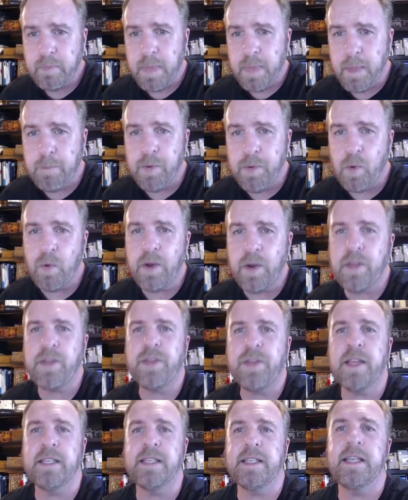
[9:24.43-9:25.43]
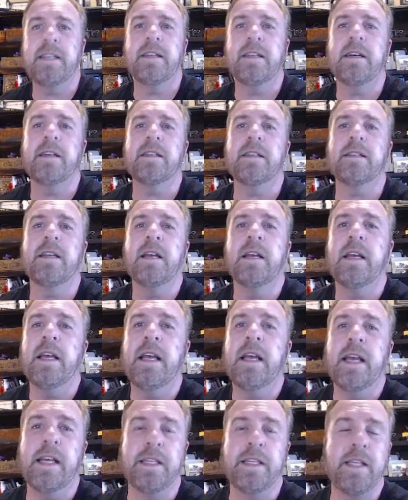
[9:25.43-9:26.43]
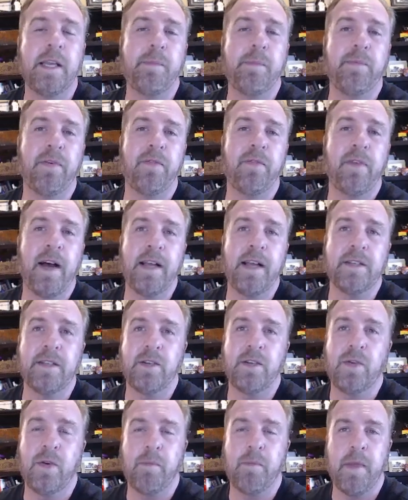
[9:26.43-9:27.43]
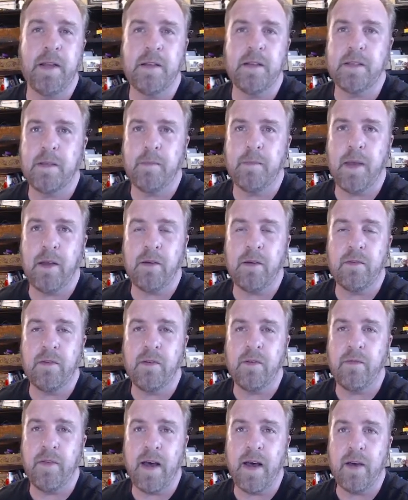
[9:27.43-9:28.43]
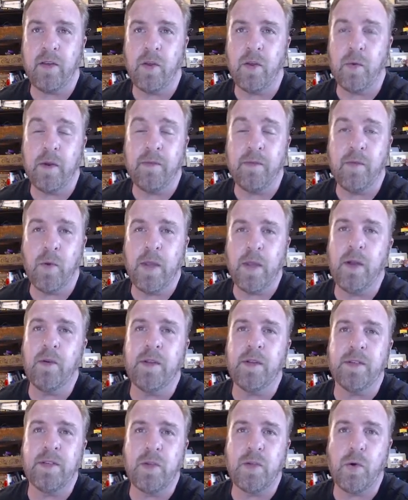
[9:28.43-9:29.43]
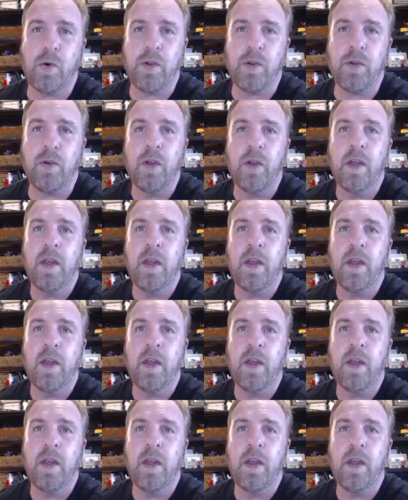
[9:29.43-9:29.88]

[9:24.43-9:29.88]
But one of the things he does is he provides a tremendous amount of value. And if you hear his story,